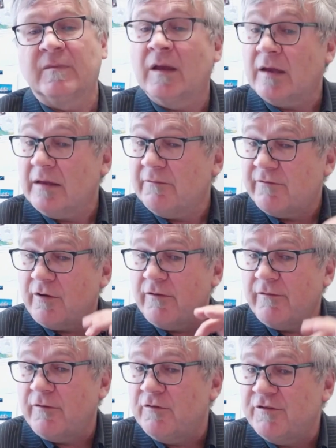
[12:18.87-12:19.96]
Okay,
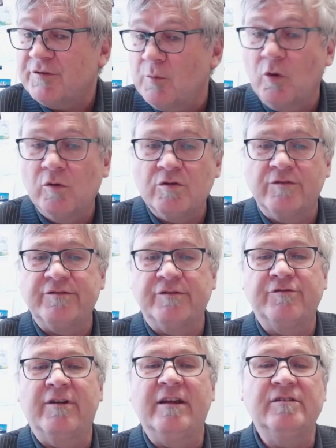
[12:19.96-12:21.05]
very, very small
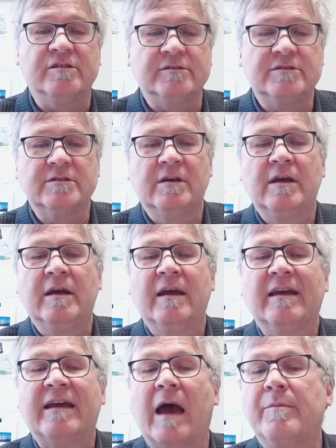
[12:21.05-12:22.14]
concentrations.
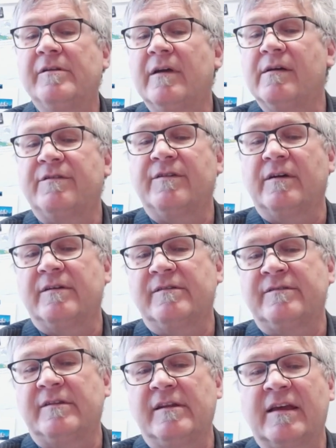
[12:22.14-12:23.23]
Carbon dioxide
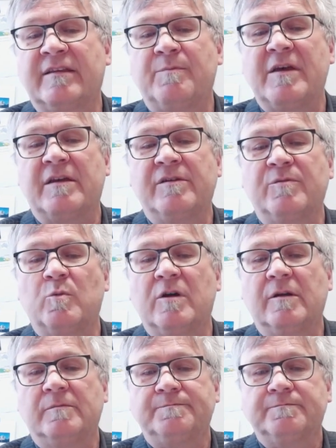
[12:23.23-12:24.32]
is the next biggest
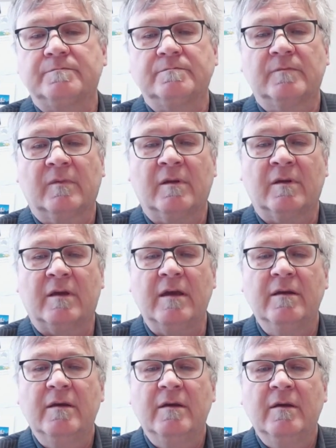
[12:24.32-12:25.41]
one. Okay,
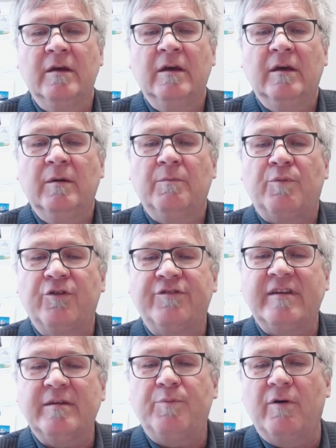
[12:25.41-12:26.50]

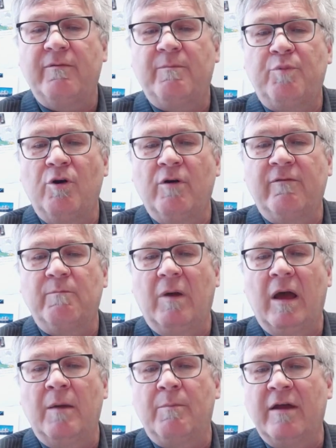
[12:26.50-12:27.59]
percent by
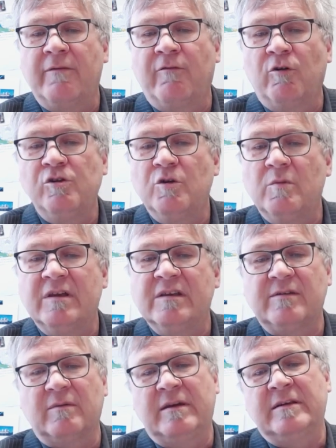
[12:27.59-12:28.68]
volume is